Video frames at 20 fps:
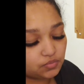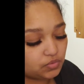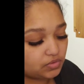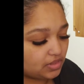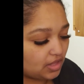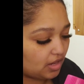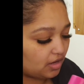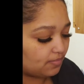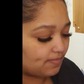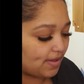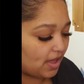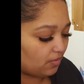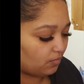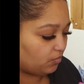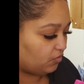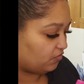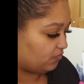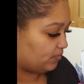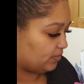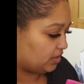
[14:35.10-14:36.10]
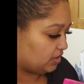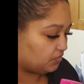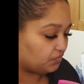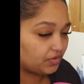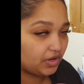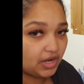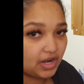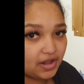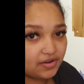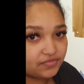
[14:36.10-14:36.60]
without a bowel movement
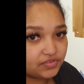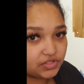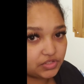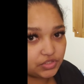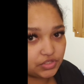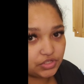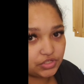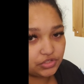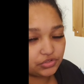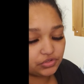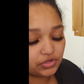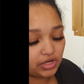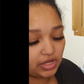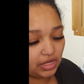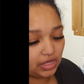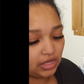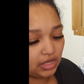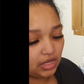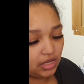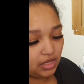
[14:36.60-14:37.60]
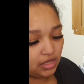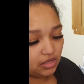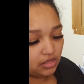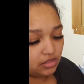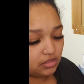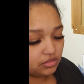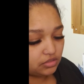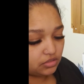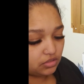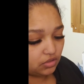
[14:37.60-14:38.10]
right after surgery,
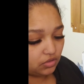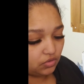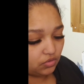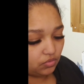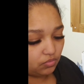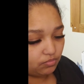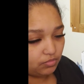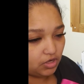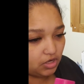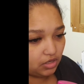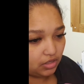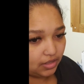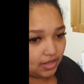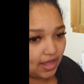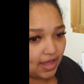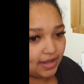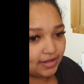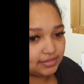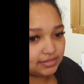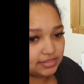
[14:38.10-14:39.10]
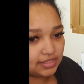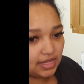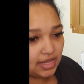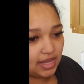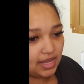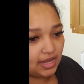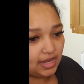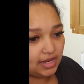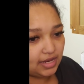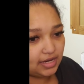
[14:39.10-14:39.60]
so Miralax
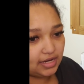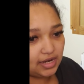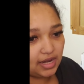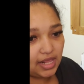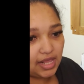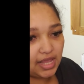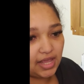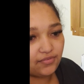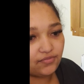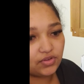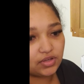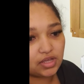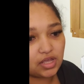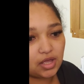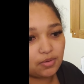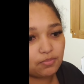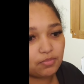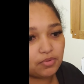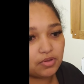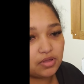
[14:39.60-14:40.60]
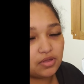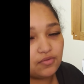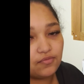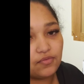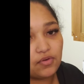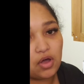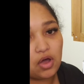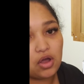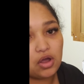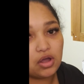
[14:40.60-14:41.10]
and half a cup of
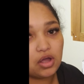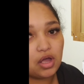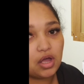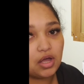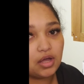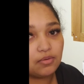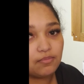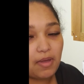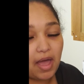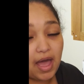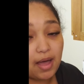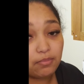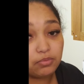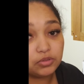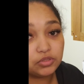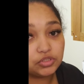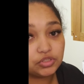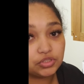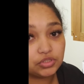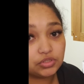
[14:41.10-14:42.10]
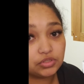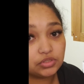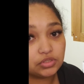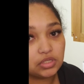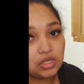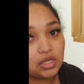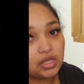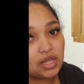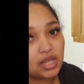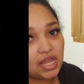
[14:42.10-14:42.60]
apple juice,
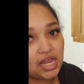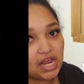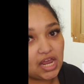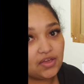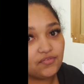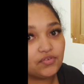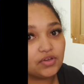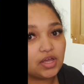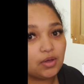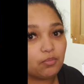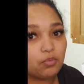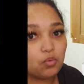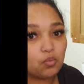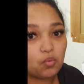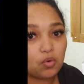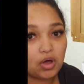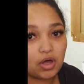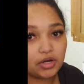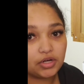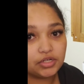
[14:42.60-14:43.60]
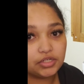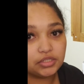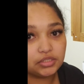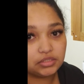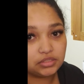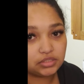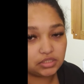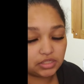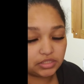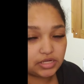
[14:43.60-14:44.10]
half a cup of water
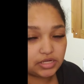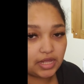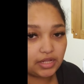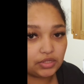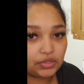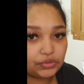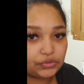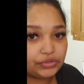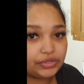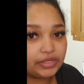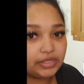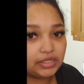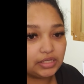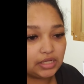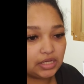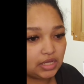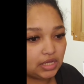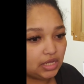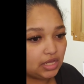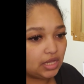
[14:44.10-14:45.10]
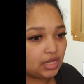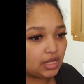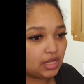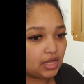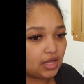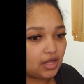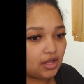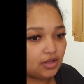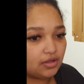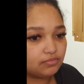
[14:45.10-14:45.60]
to dilute it,
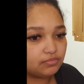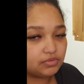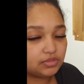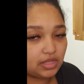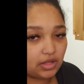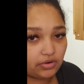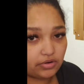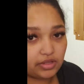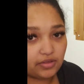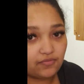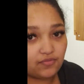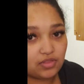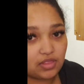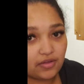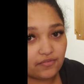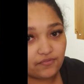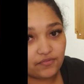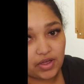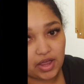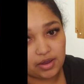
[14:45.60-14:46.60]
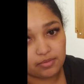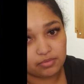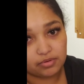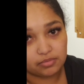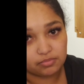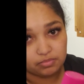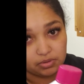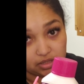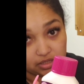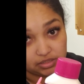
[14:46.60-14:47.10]
that would give you that
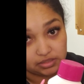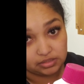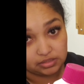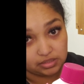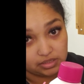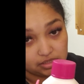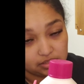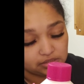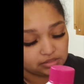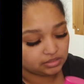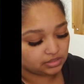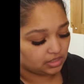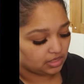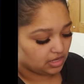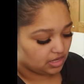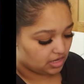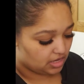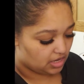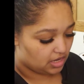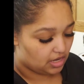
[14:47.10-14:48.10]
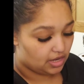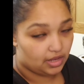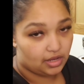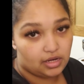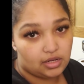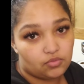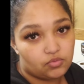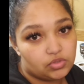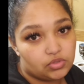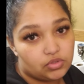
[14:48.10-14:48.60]
fiber plus this, and
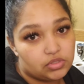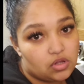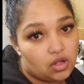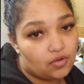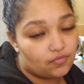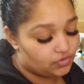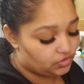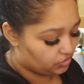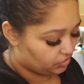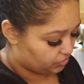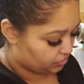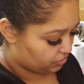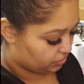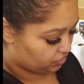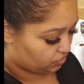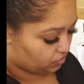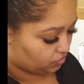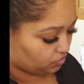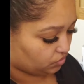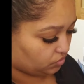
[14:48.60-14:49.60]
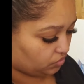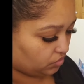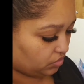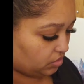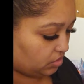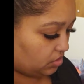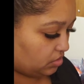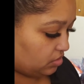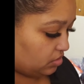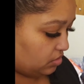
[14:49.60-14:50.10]
it would soften your
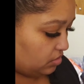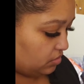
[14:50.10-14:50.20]
stools